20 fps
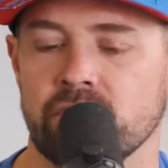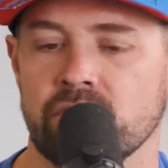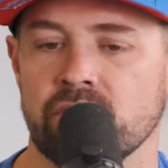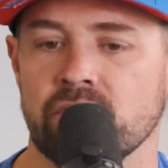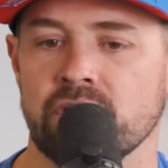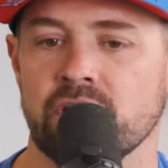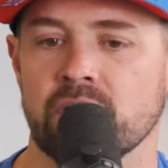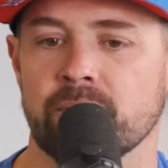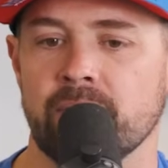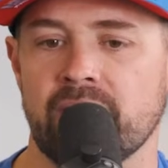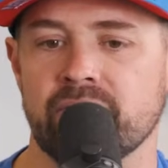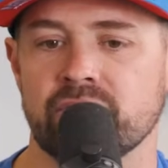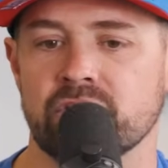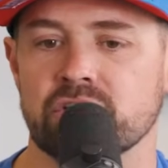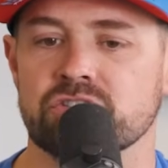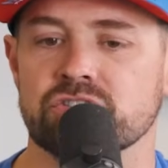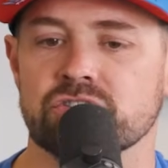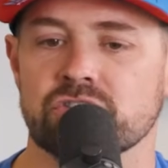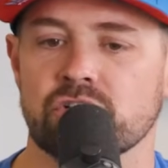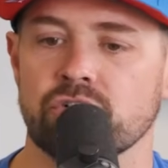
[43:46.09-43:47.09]
You end up having
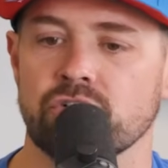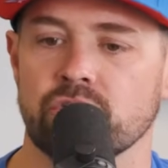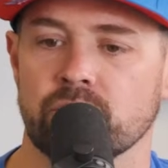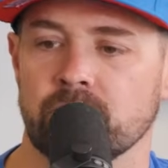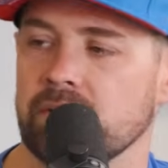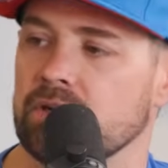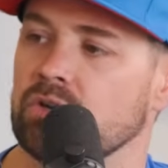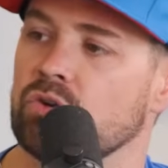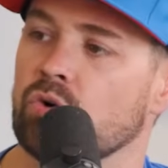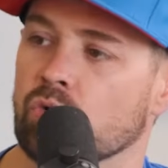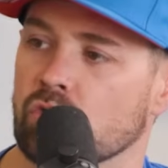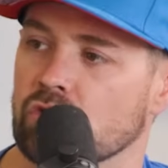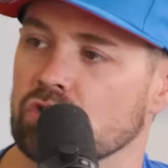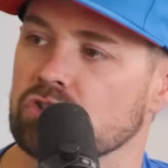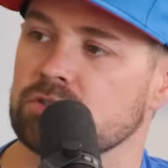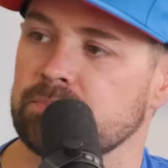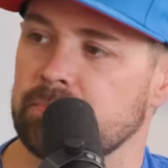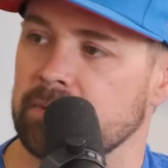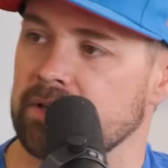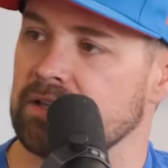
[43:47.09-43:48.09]
to slow your mid corner
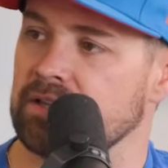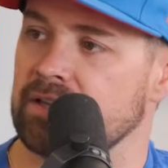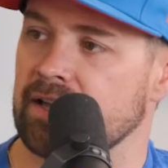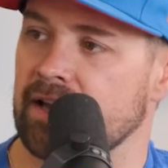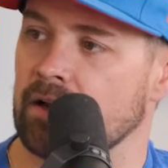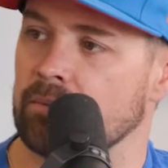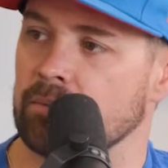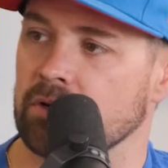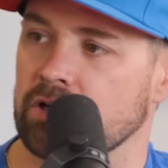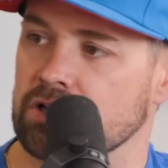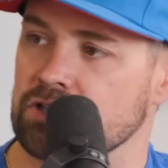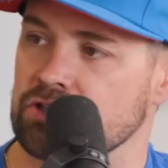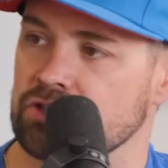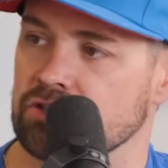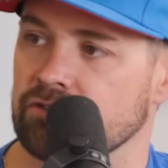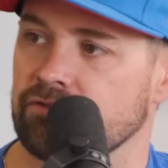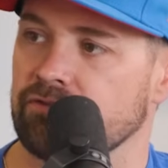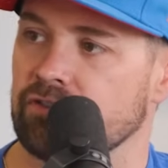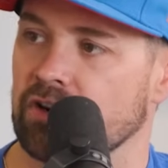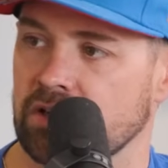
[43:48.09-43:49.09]
speed down because
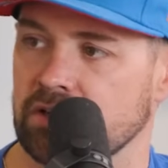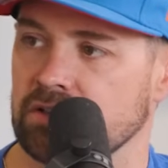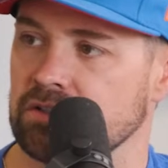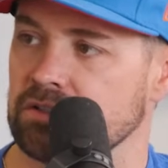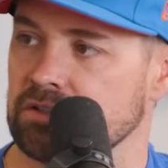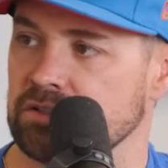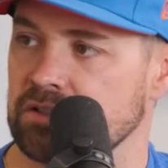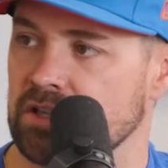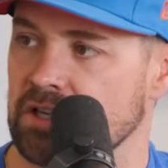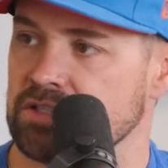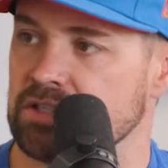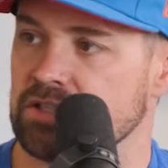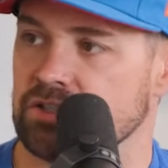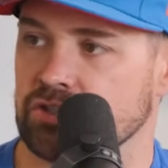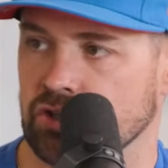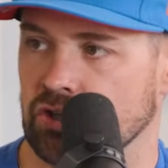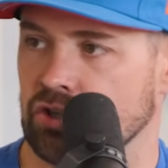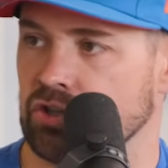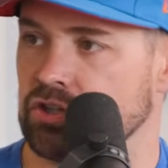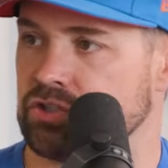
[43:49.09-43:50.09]
your front
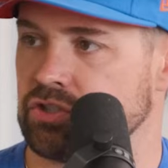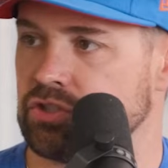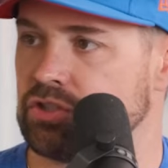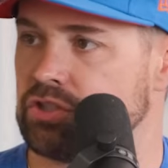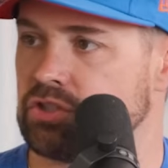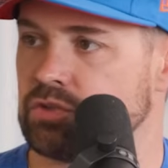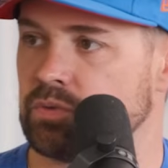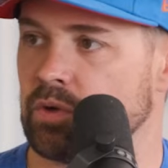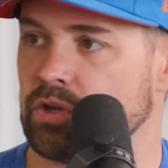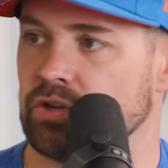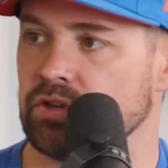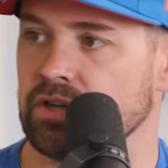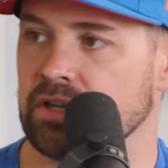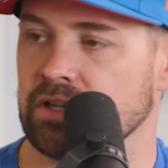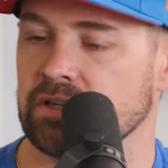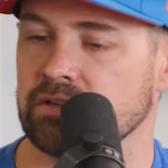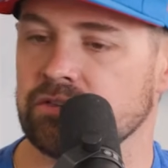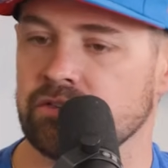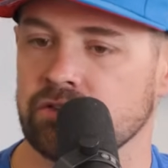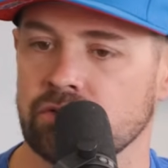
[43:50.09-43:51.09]
doesn't turn as good as what you
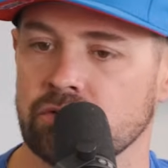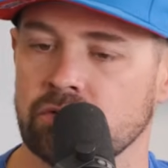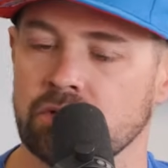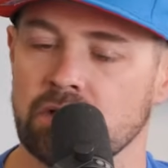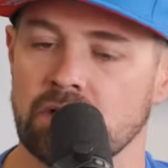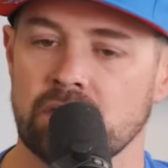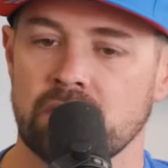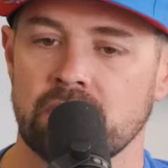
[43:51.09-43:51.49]
need it to.